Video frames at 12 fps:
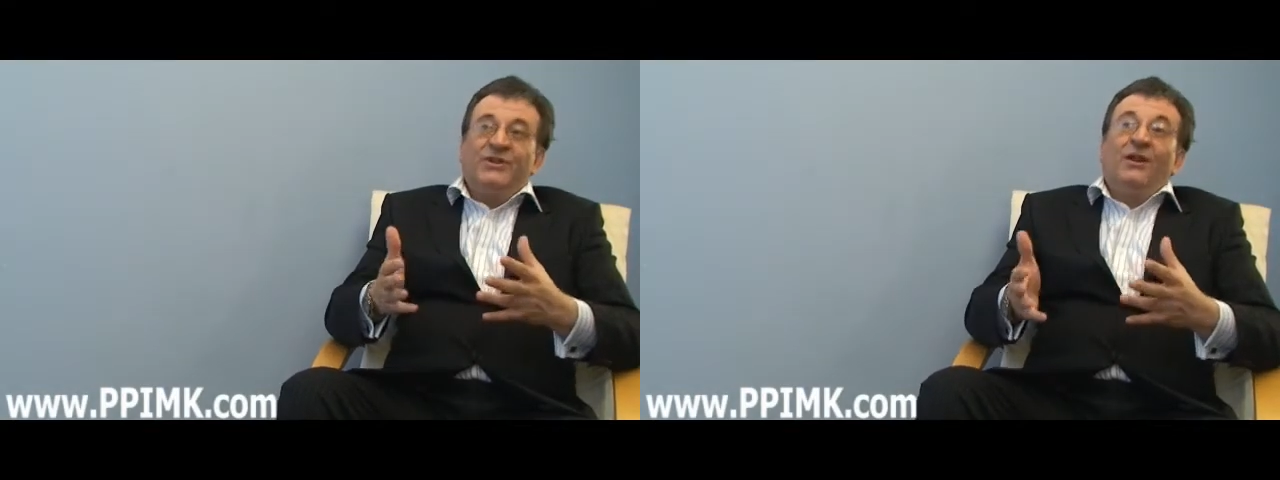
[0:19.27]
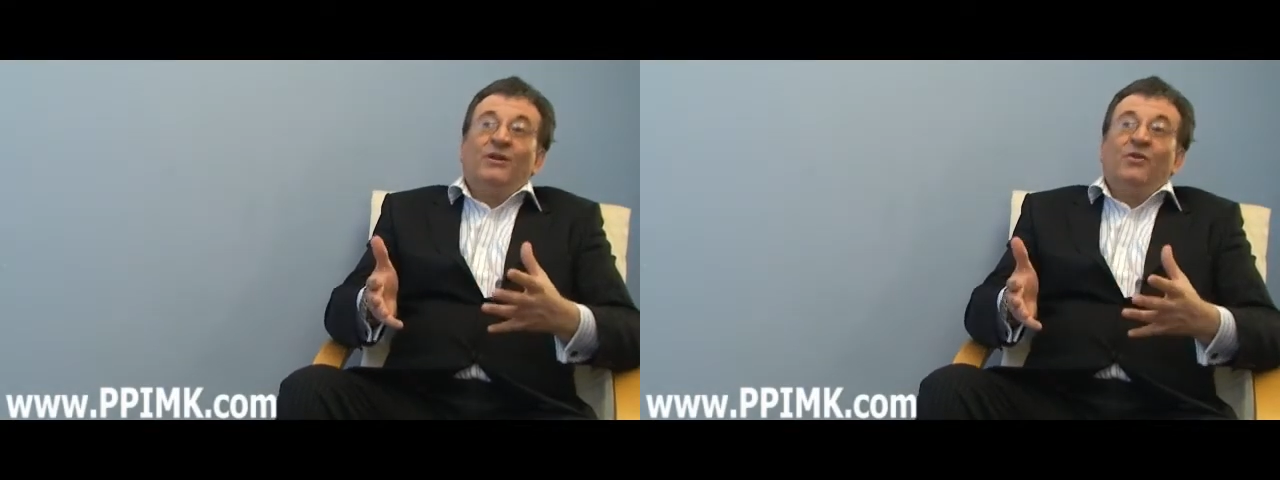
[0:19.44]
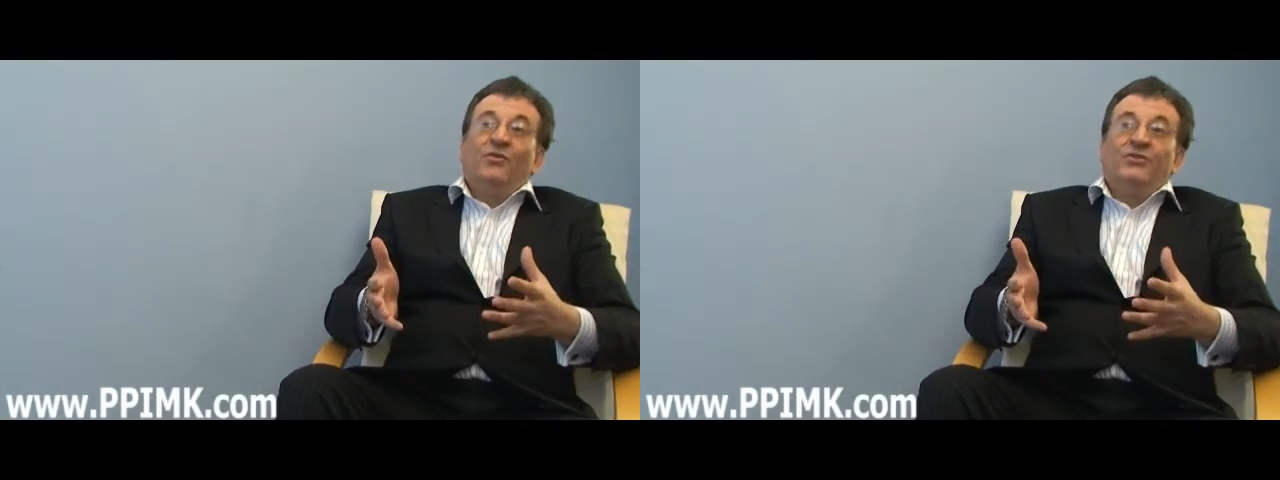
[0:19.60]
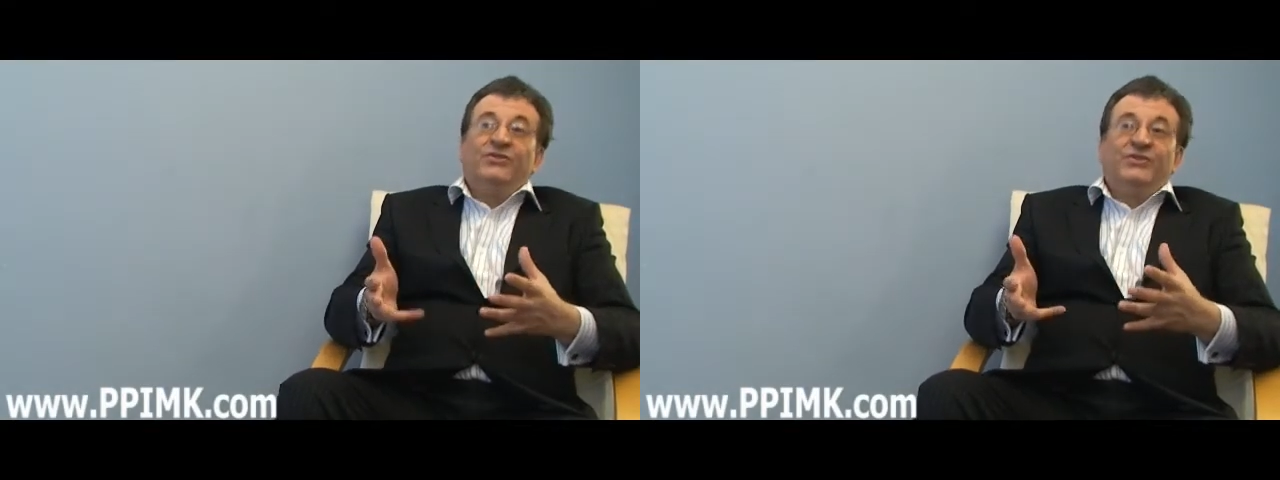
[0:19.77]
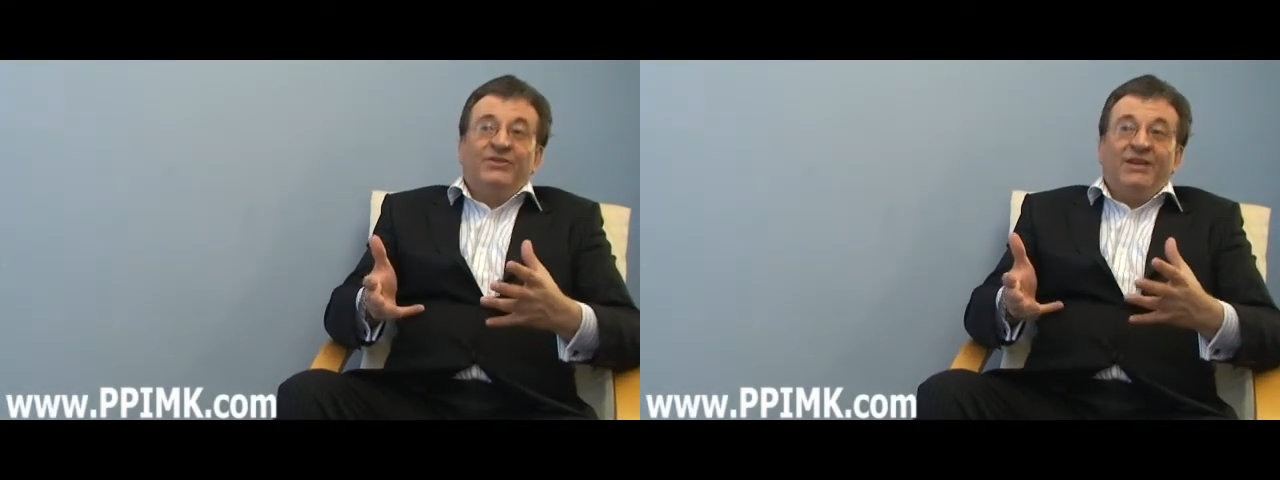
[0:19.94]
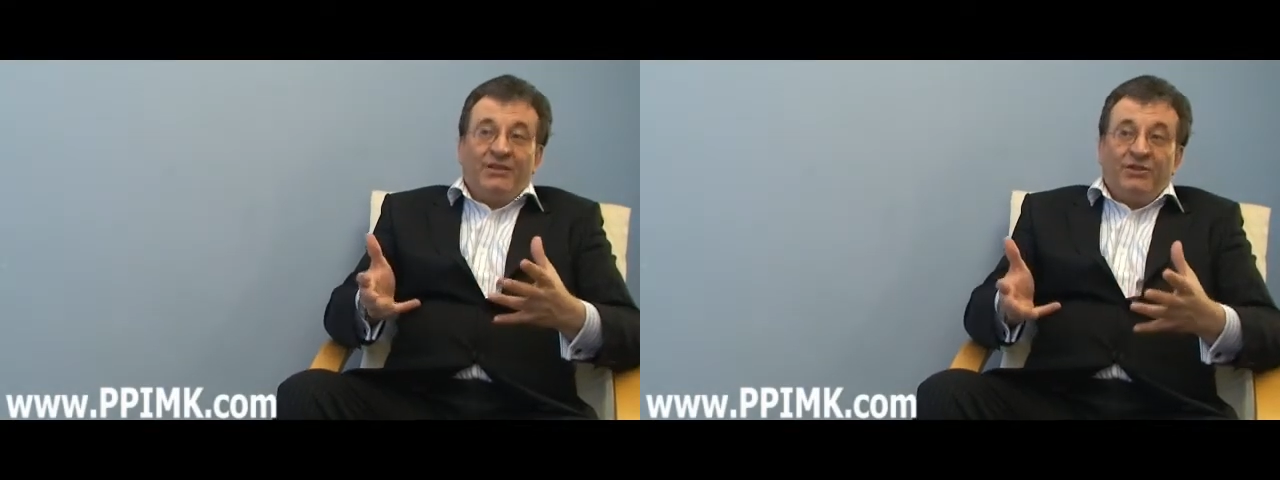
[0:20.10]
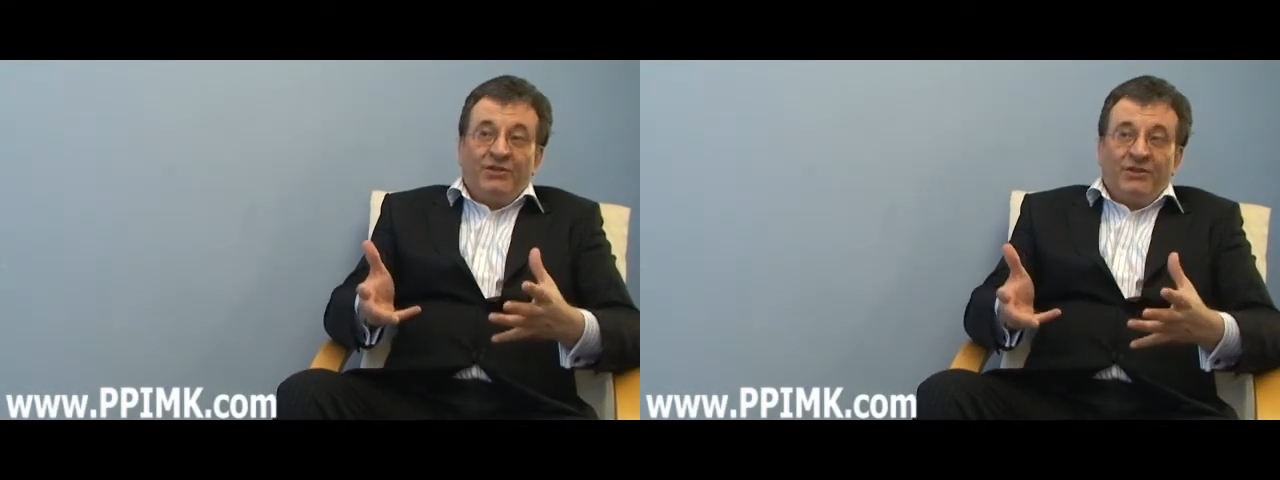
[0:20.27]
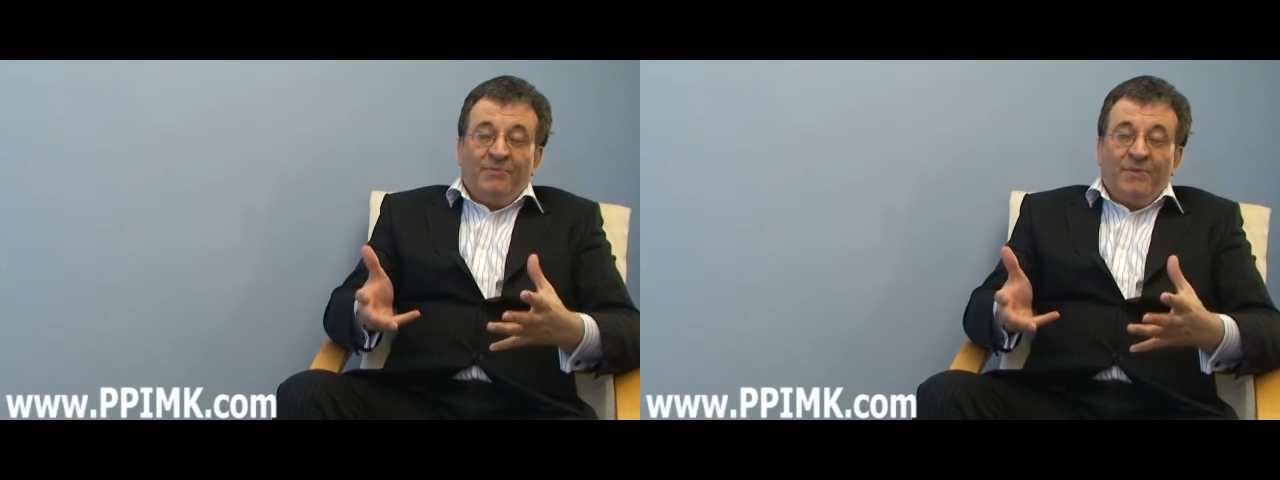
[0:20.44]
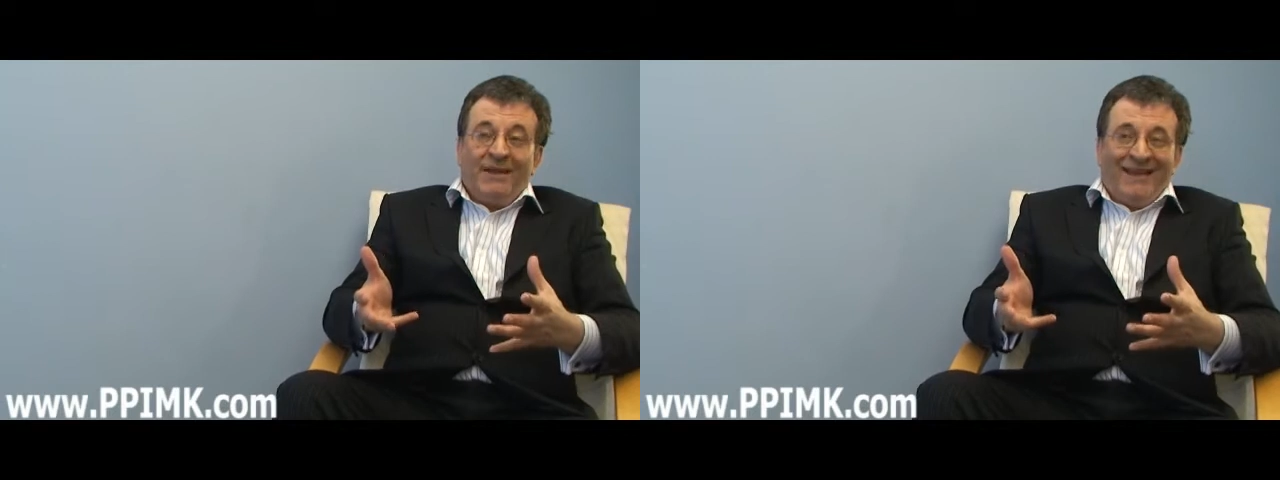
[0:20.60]
and unconscious attention
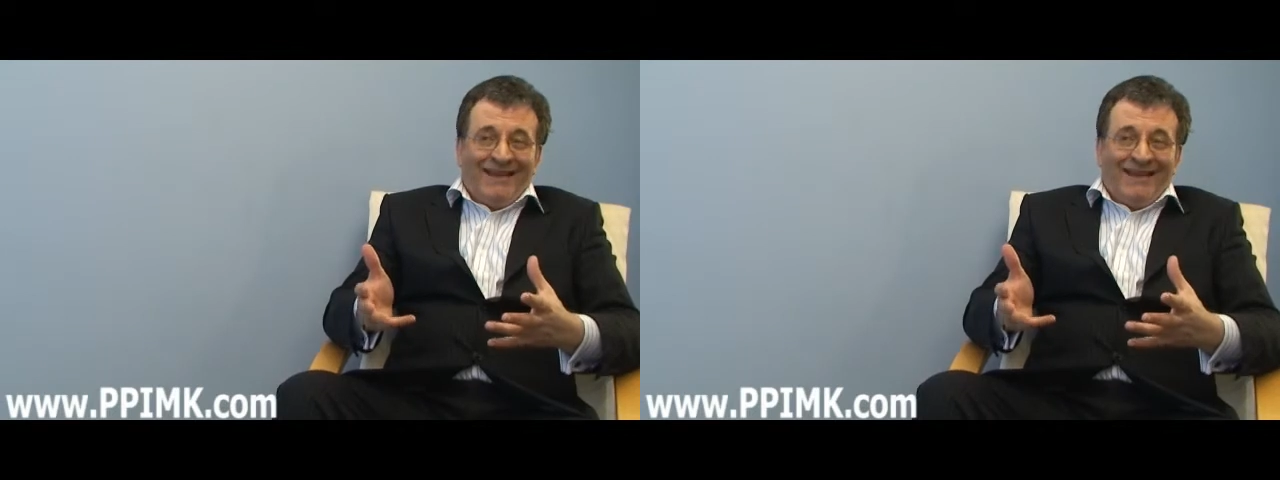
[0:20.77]
to me,